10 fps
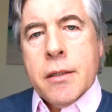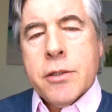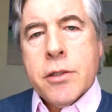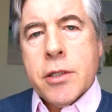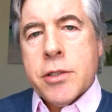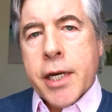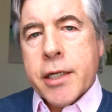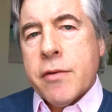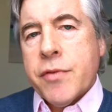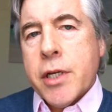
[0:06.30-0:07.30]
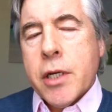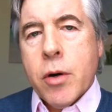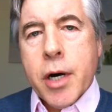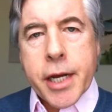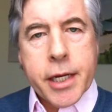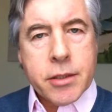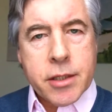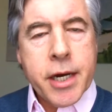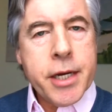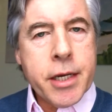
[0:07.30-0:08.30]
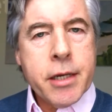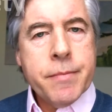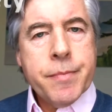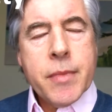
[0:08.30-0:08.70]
This is the second video on anxiety.